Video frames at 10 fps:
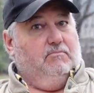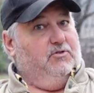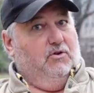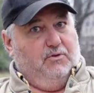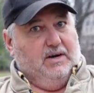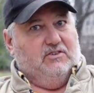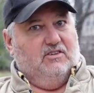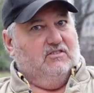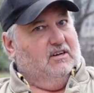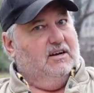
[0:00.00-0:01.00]
Feel free to
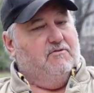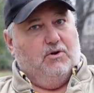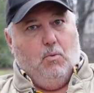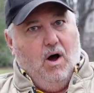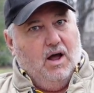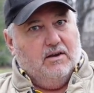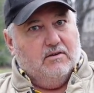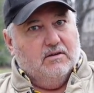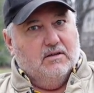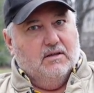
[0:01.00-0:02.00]
season it if you
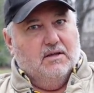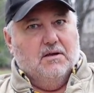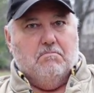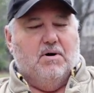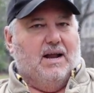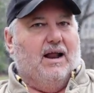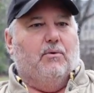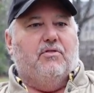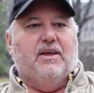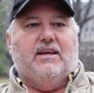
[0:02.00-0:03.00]
want, but I
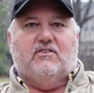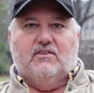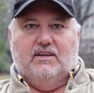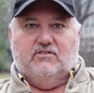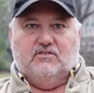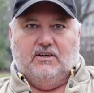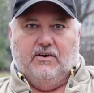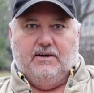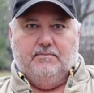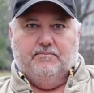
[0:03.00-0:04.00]
don't think it's
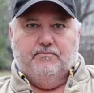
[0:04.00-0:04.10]
necessary.